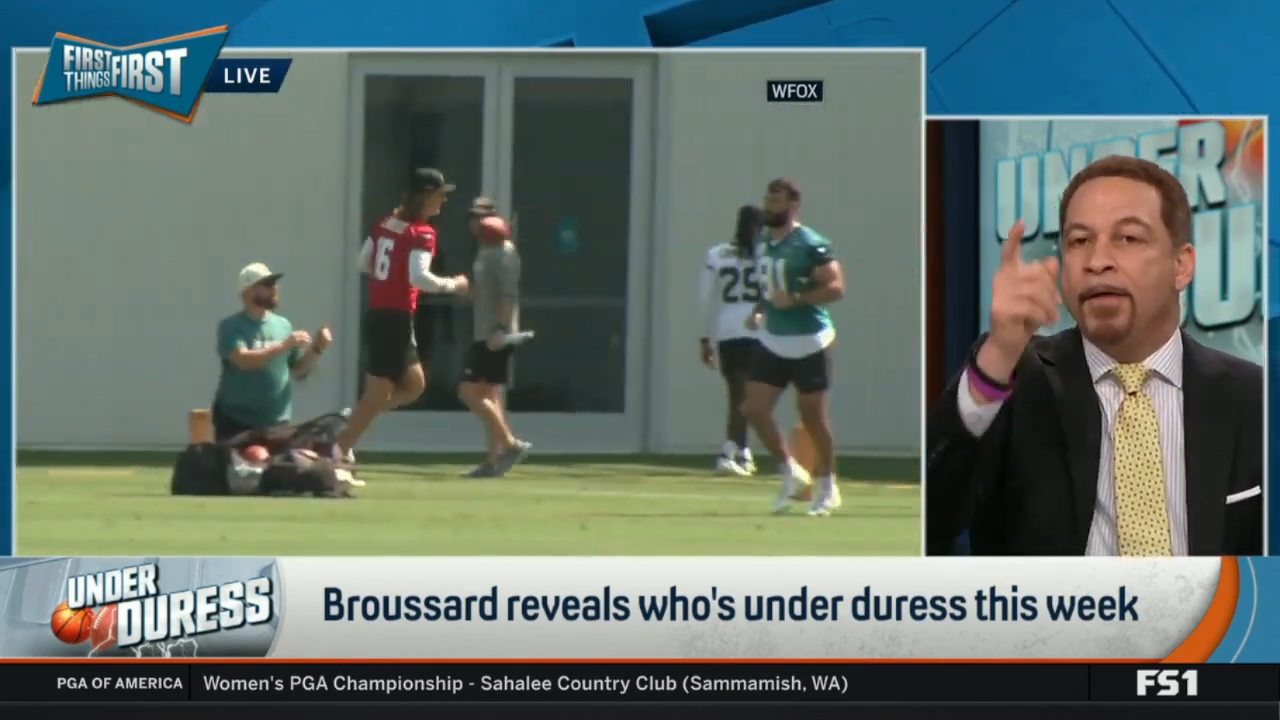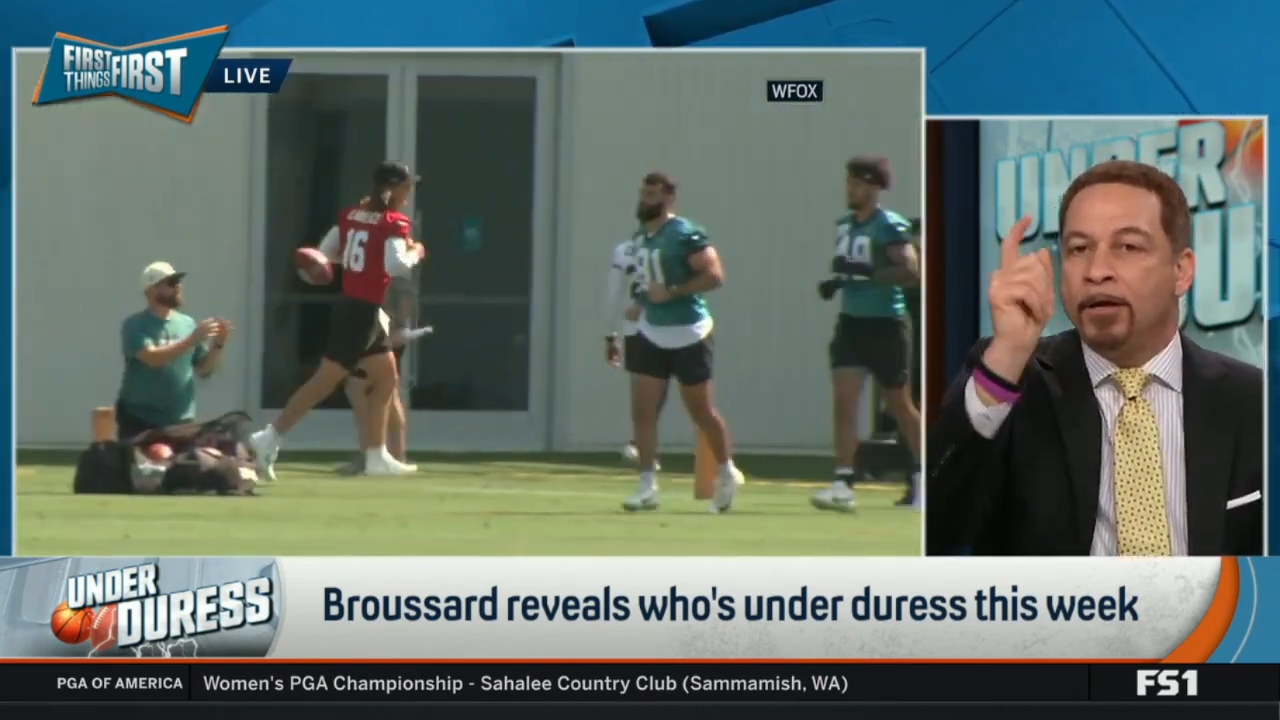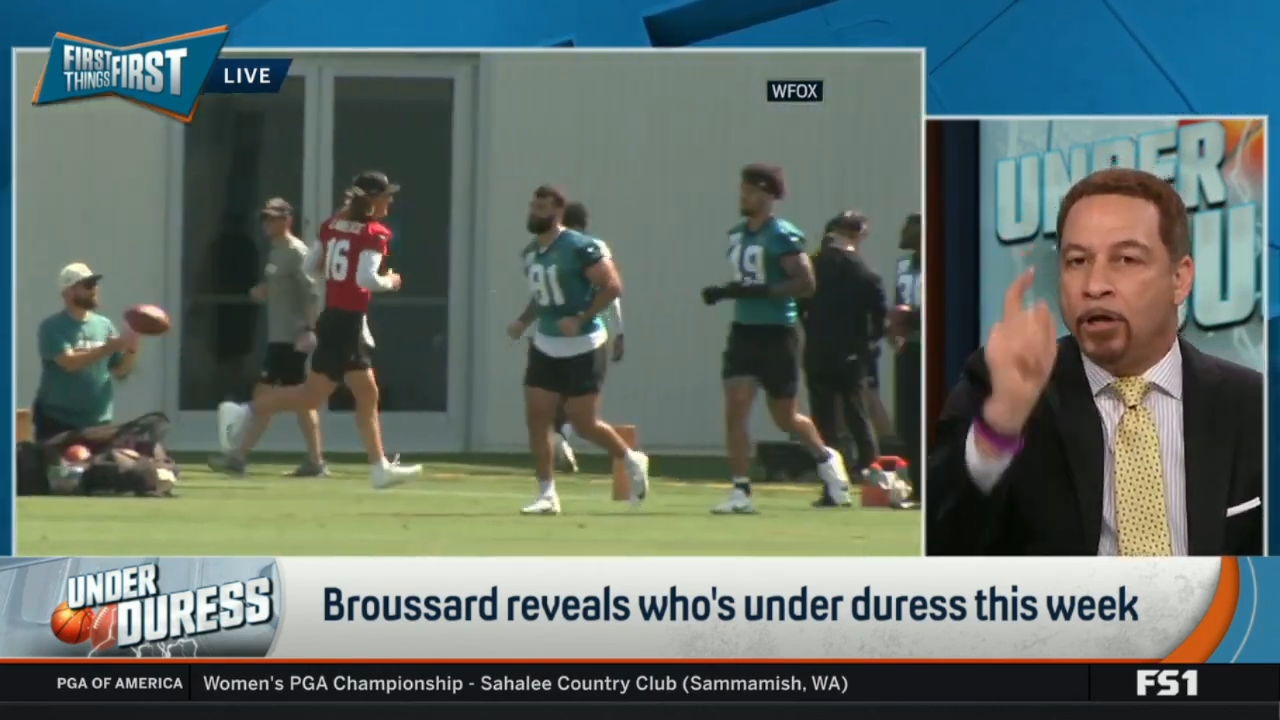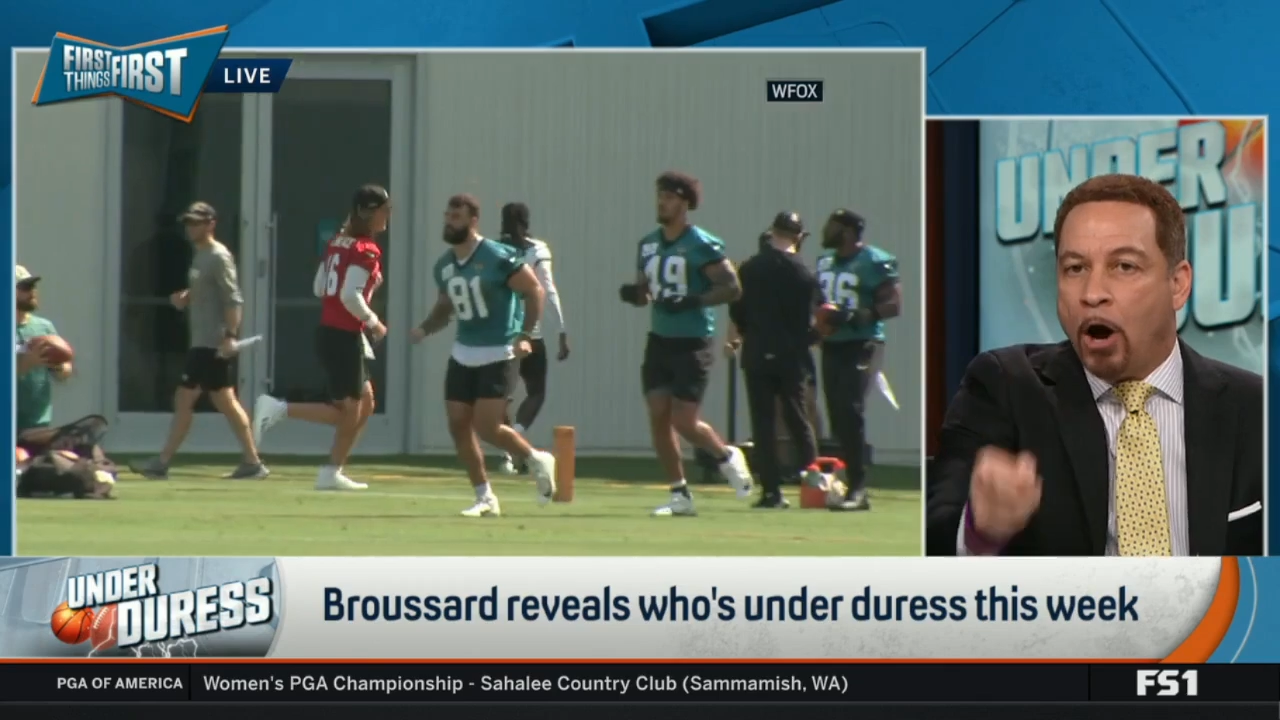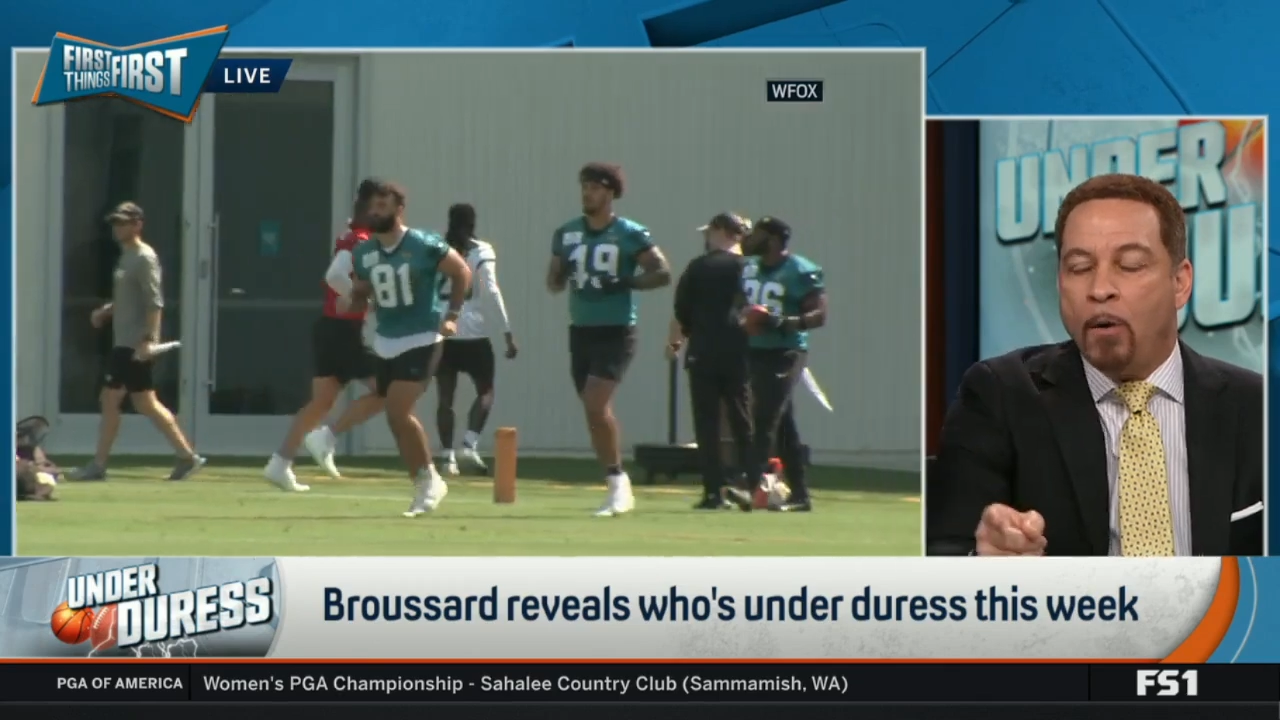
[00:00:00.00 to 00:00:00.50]

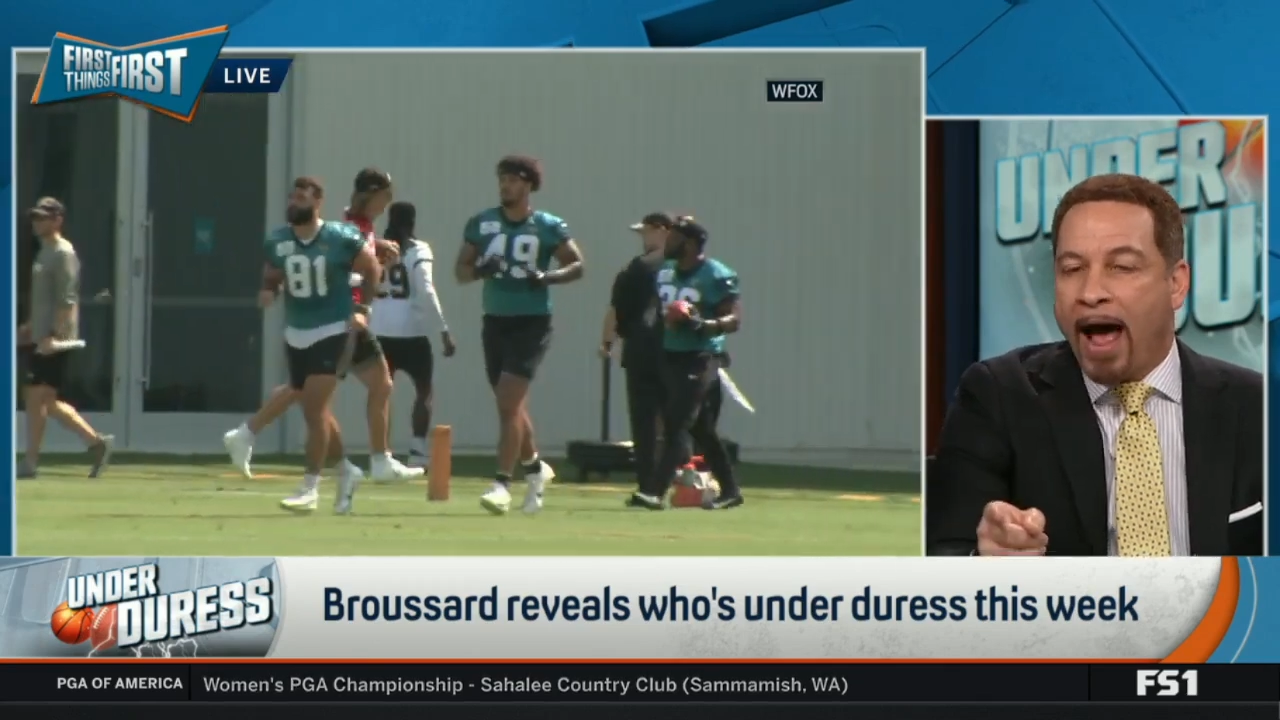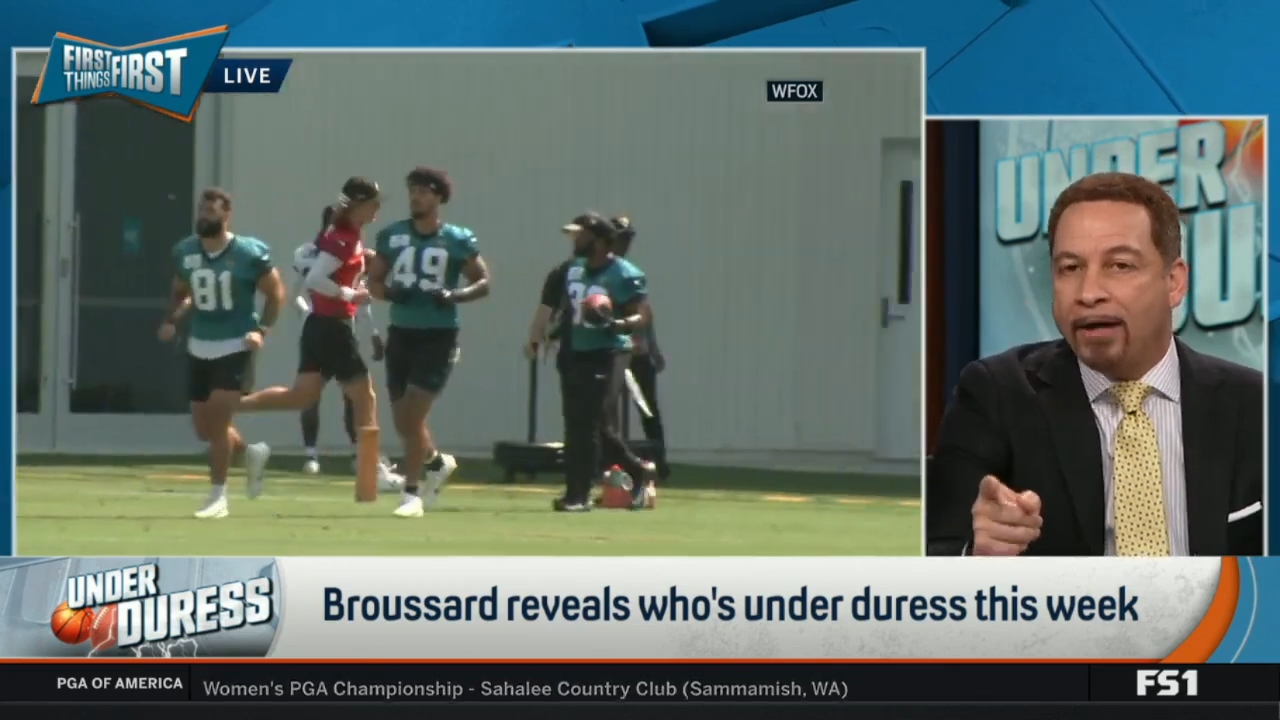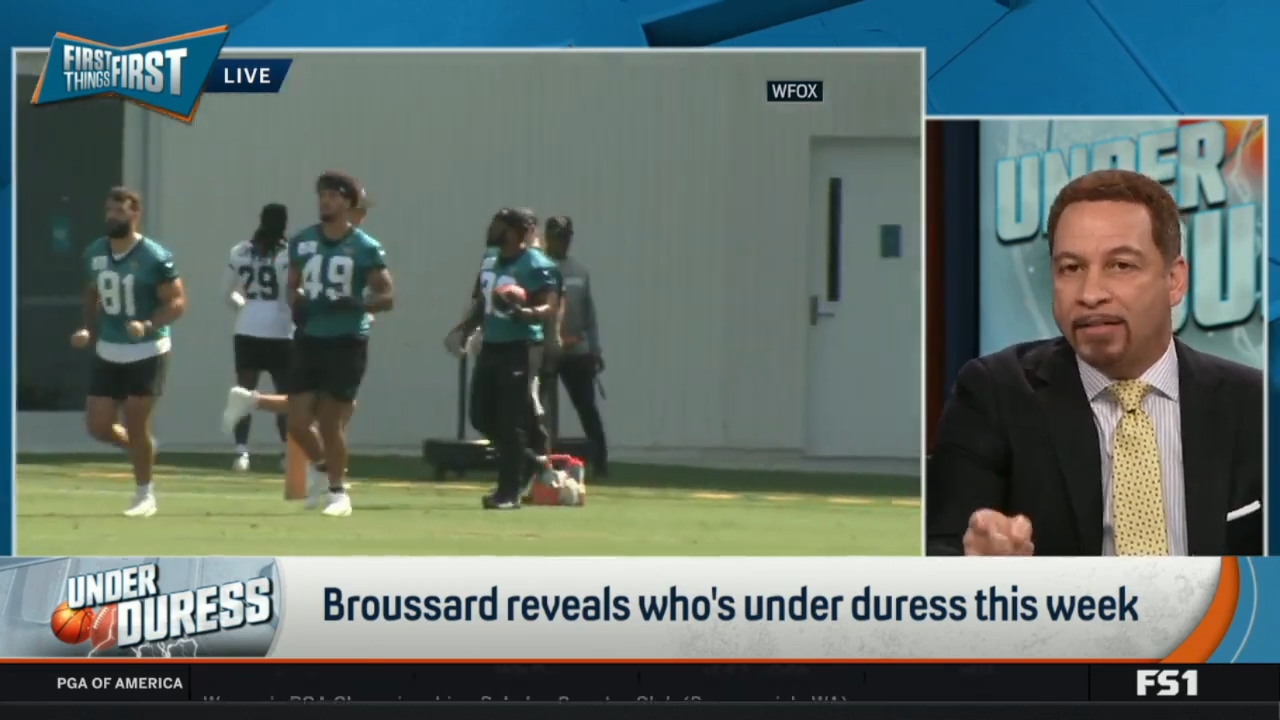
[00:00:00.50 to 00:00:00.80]
go out